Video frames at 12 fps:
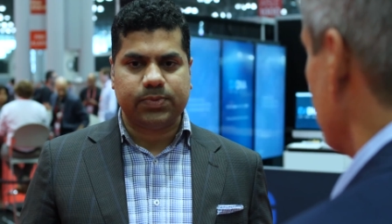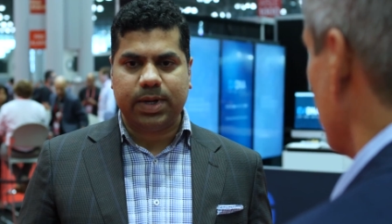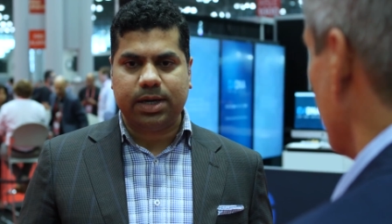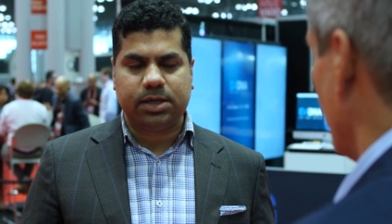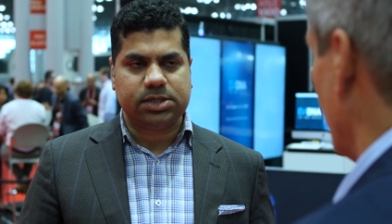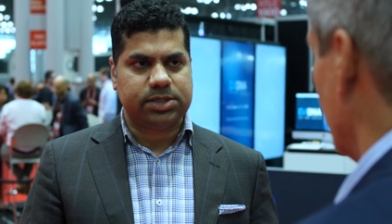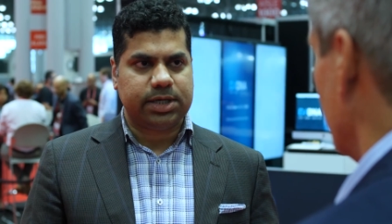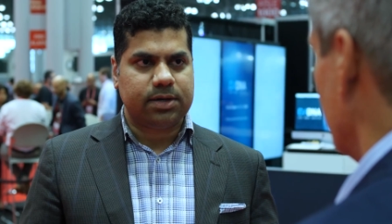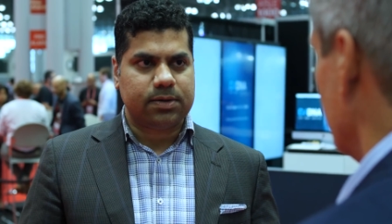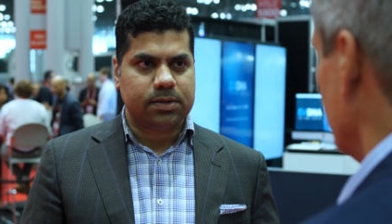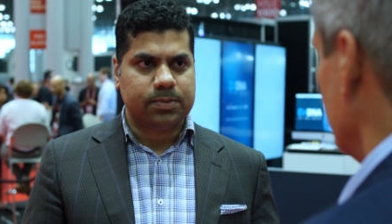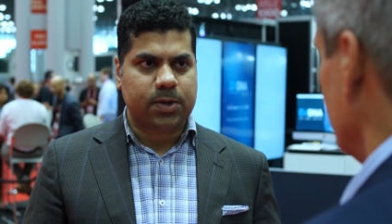where straight
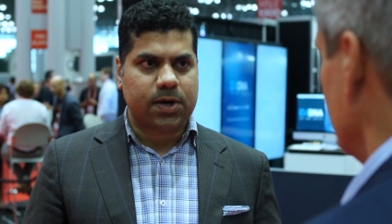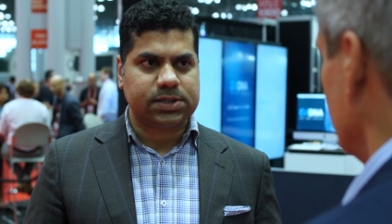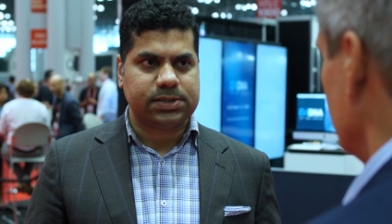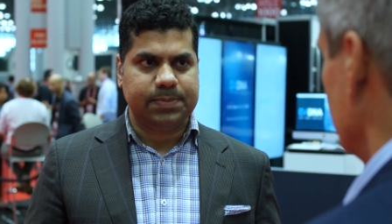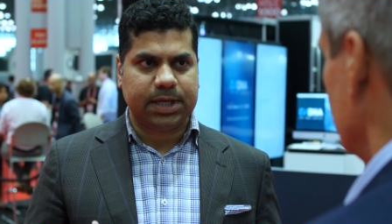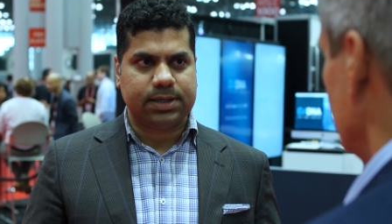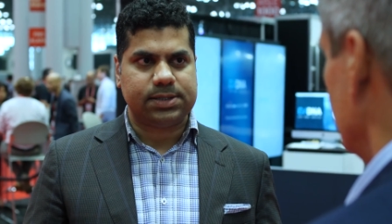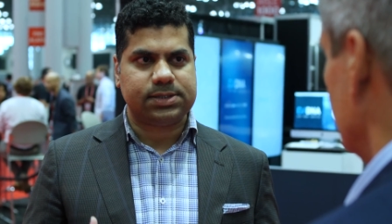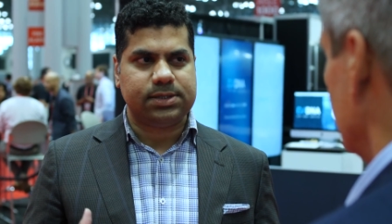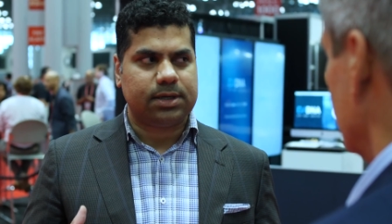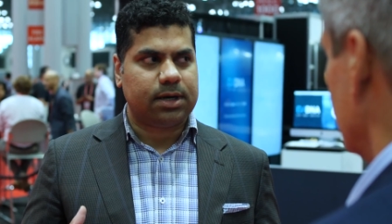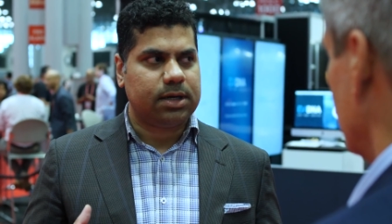out of the box because
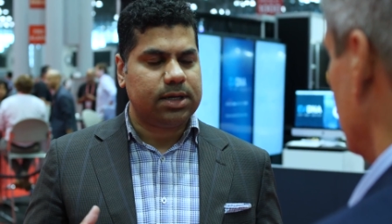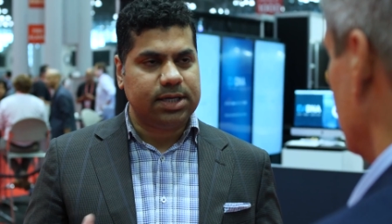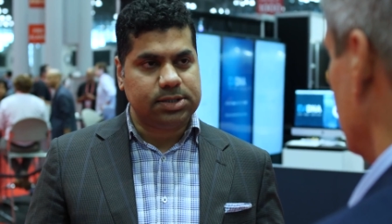there are